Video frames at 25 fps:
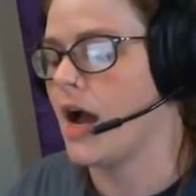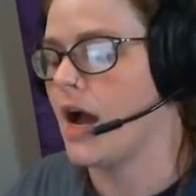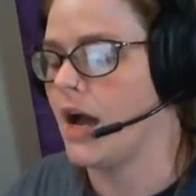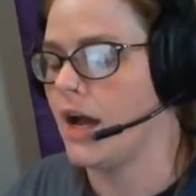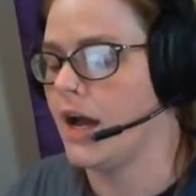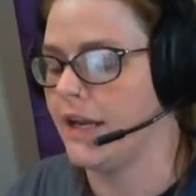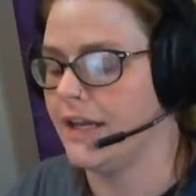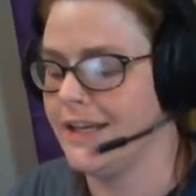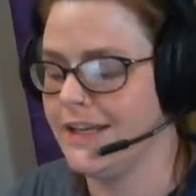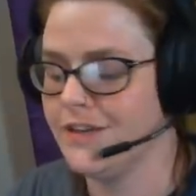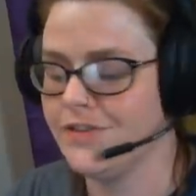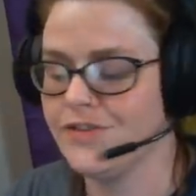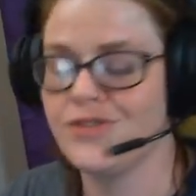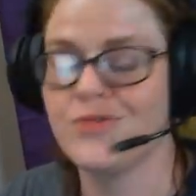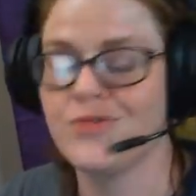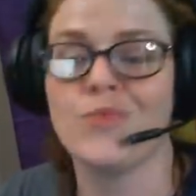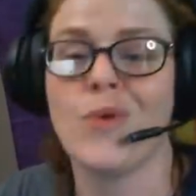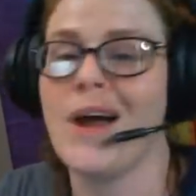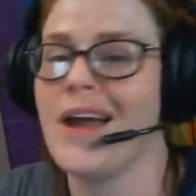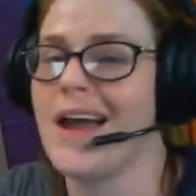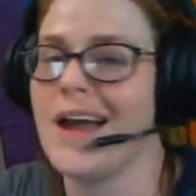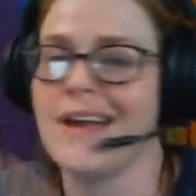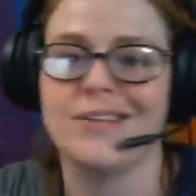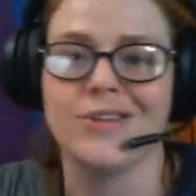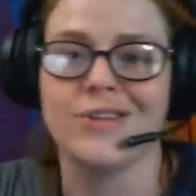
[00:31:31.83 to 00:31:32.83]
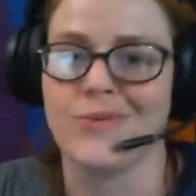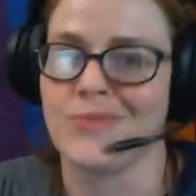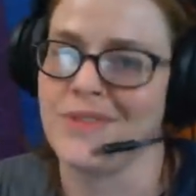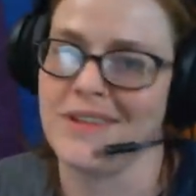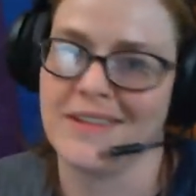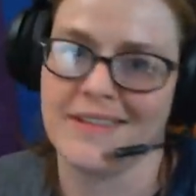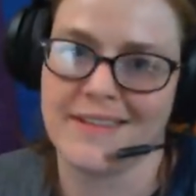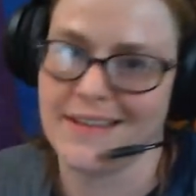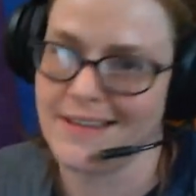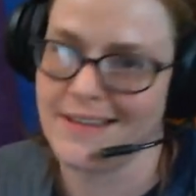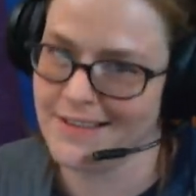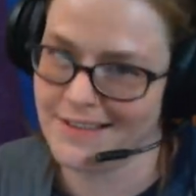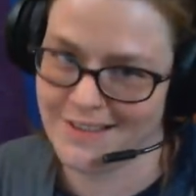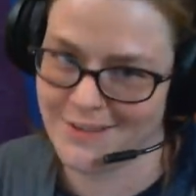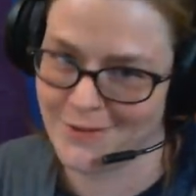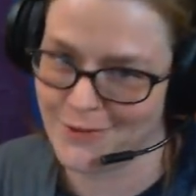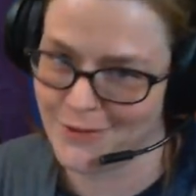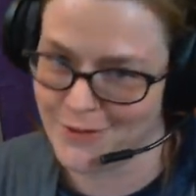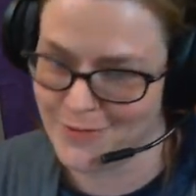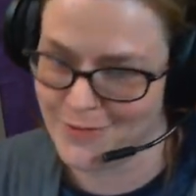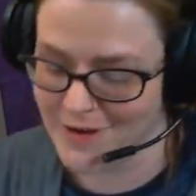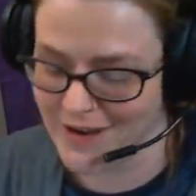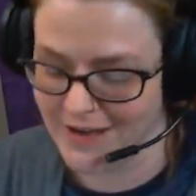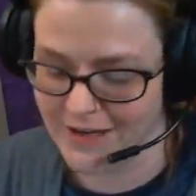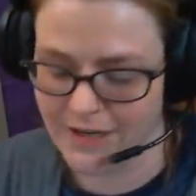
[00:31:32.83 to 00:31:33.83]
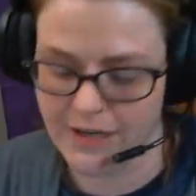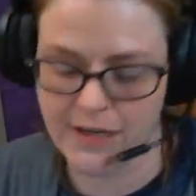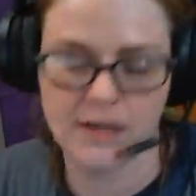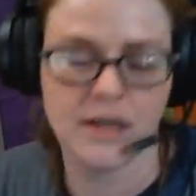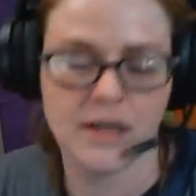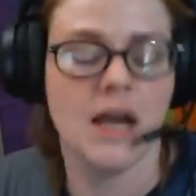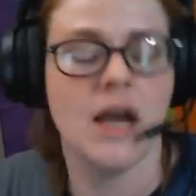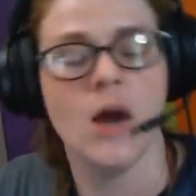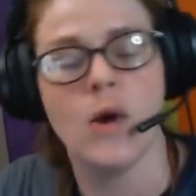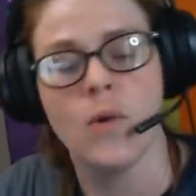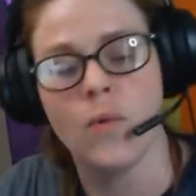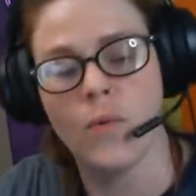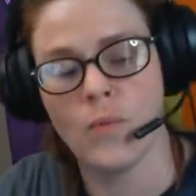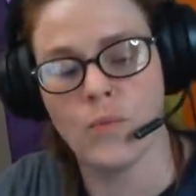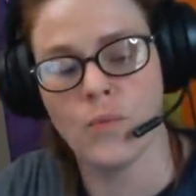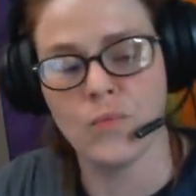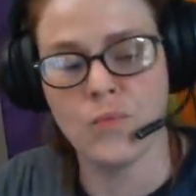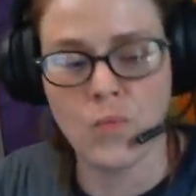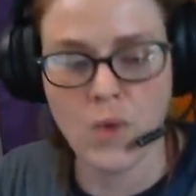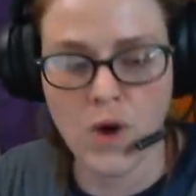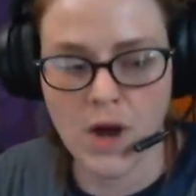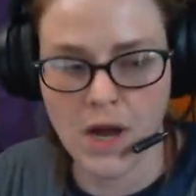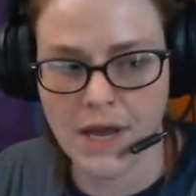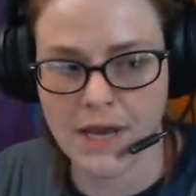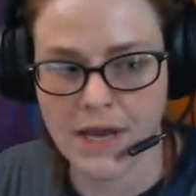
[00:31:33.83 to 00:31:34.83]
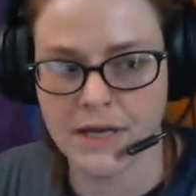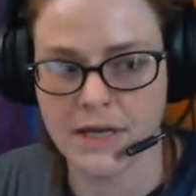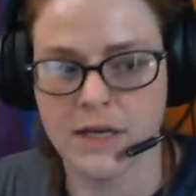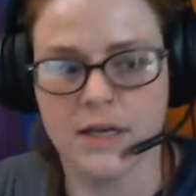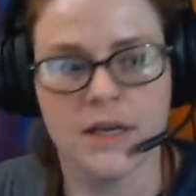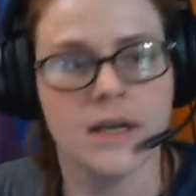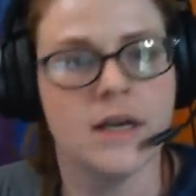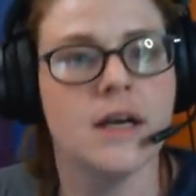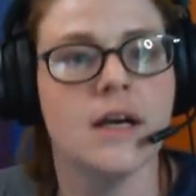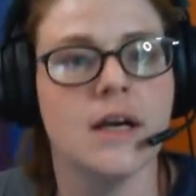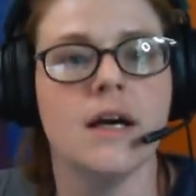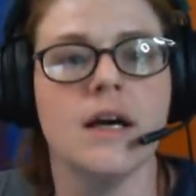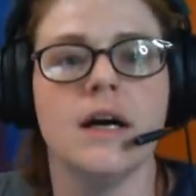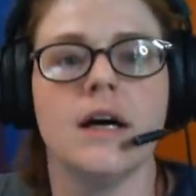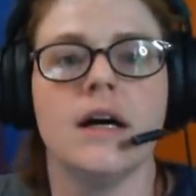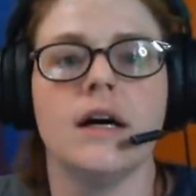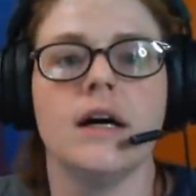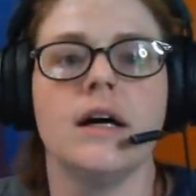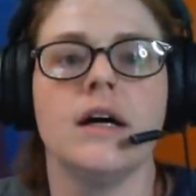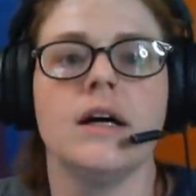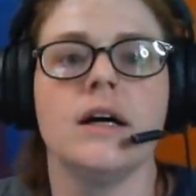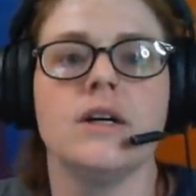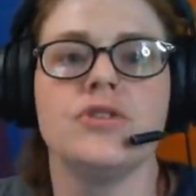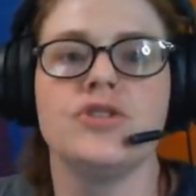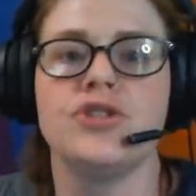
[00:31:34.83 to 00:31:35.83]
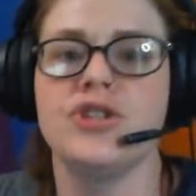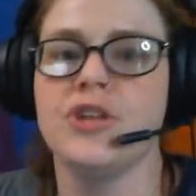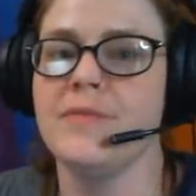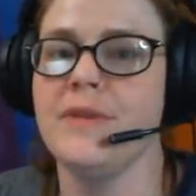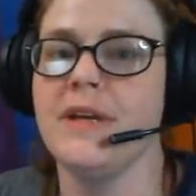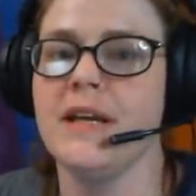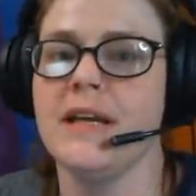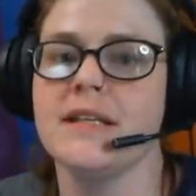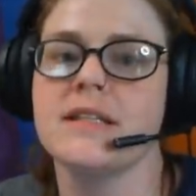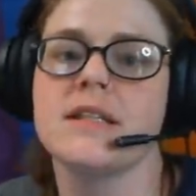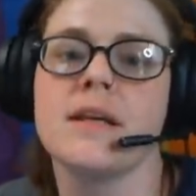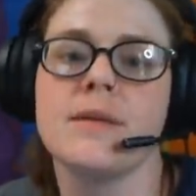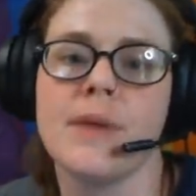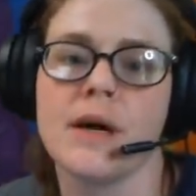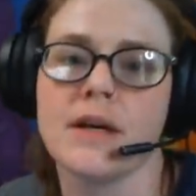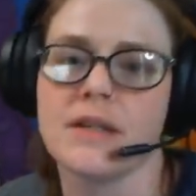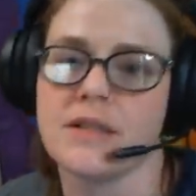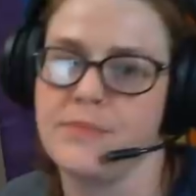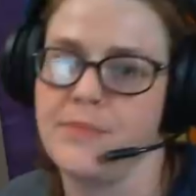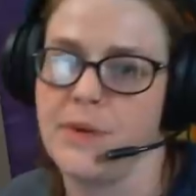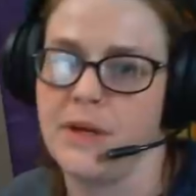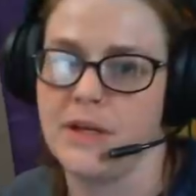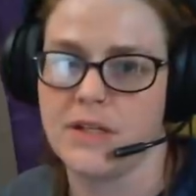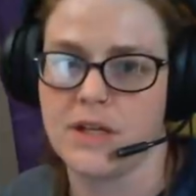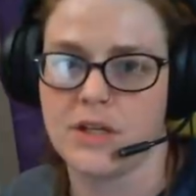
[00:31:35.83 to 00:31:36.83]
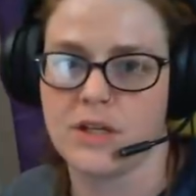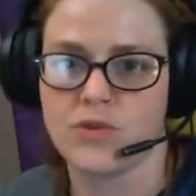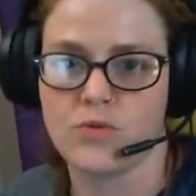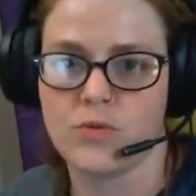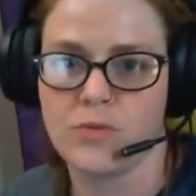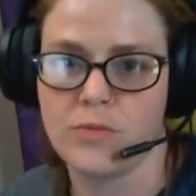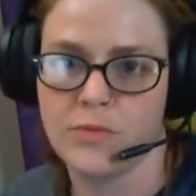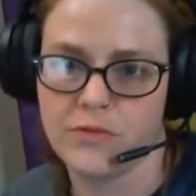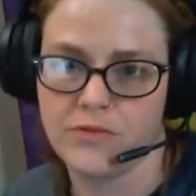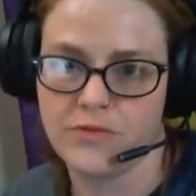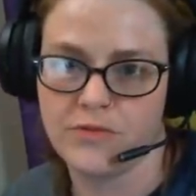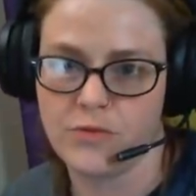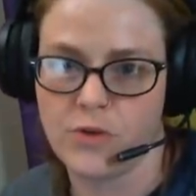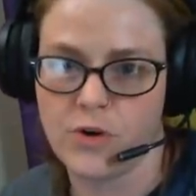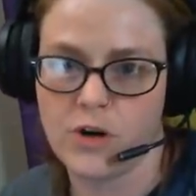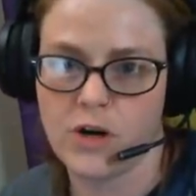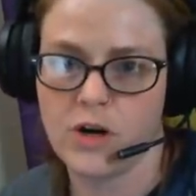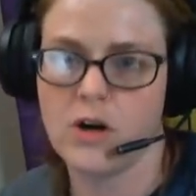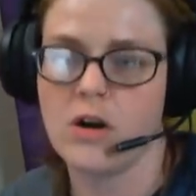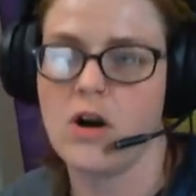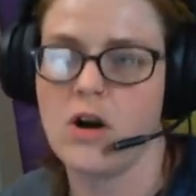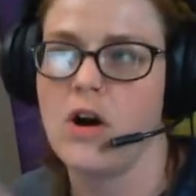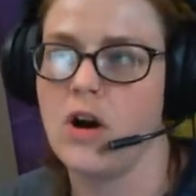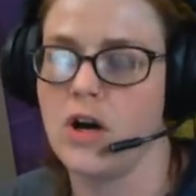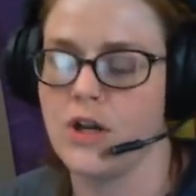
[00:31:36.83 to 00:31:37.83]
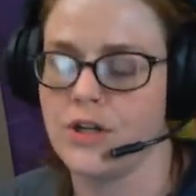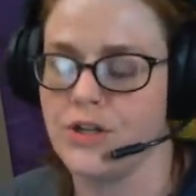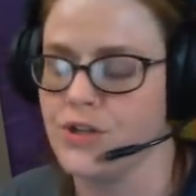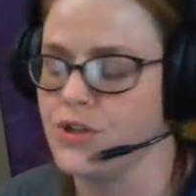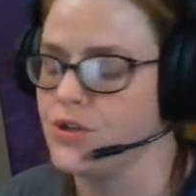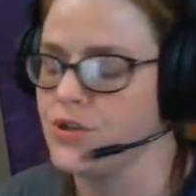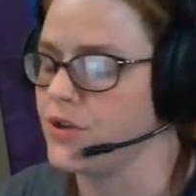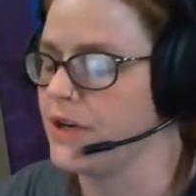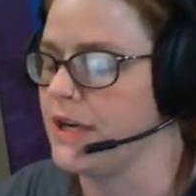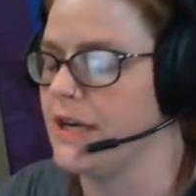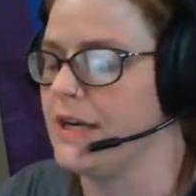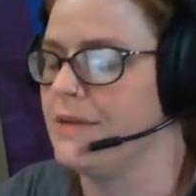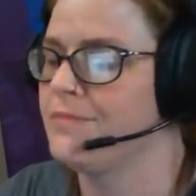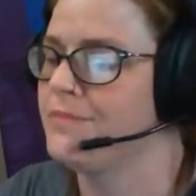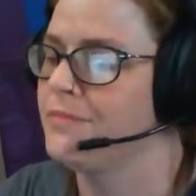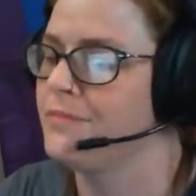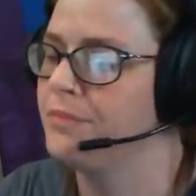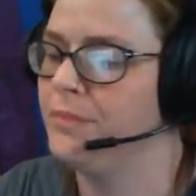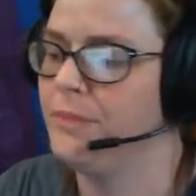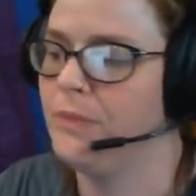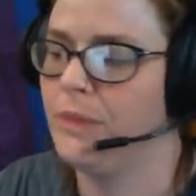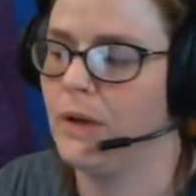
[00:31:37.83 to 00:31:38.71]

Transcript: Here's why I don't think that it is queer baiting. One, Jimmy has come out as pansexual before on stream.